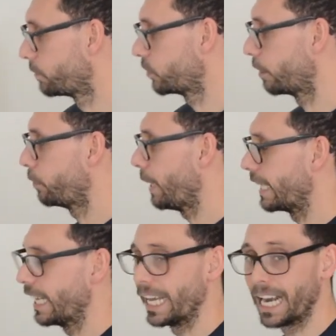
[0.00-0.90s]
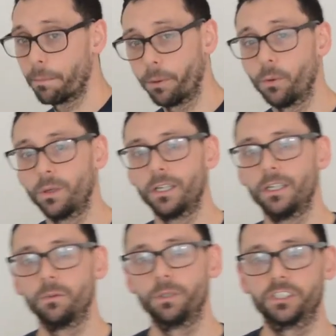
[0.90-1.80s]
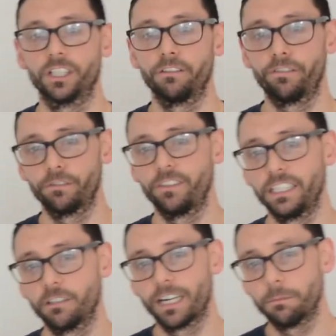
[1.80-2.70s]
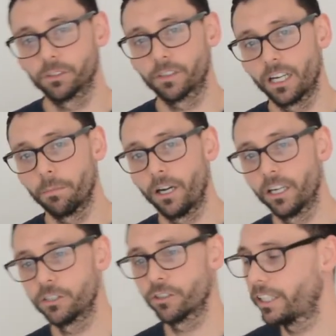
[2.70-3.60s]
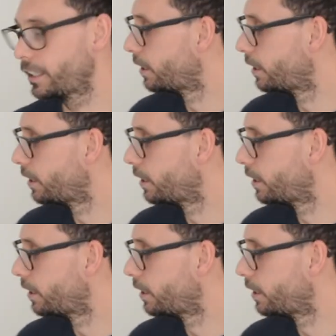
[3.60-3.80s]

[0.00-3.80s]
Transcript: So if you had an apple, which is only 15 grams of carbohydrate,